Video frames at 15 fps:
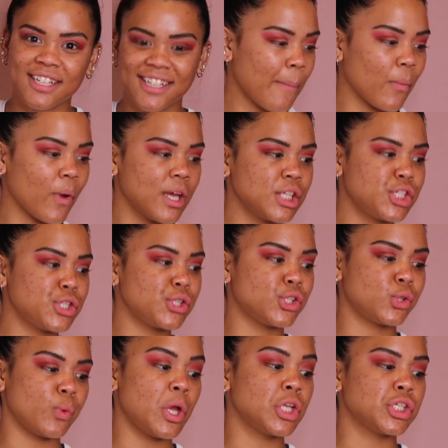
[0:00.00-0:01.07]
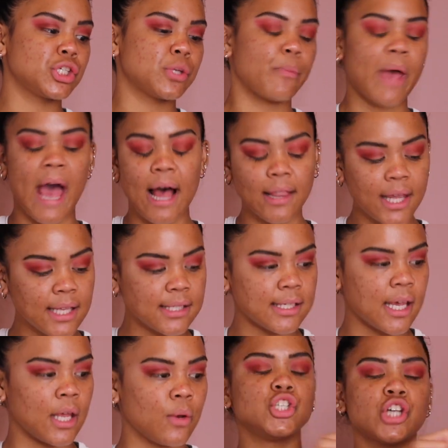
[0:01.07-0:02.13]
I'm going to switch palettes
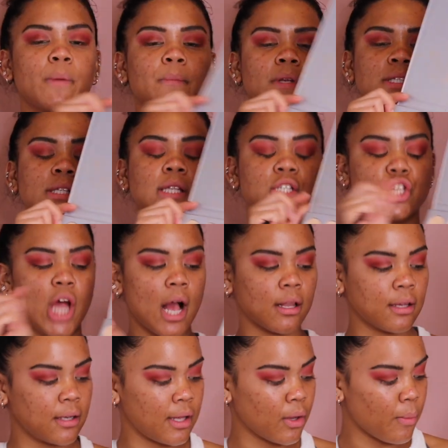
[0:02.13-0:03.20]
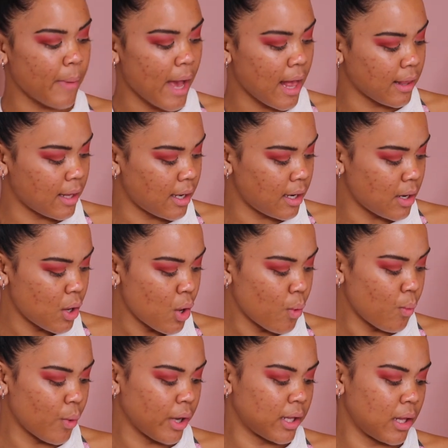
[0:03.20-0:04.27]
and jump into the JaclynHill palette,
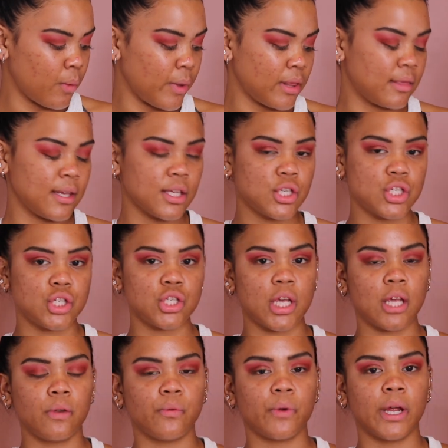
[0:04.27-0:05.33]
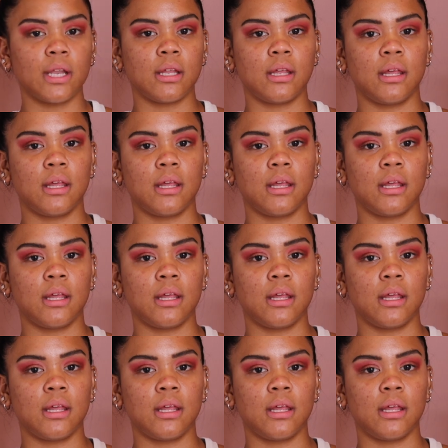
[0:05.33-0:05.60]
working with this shade right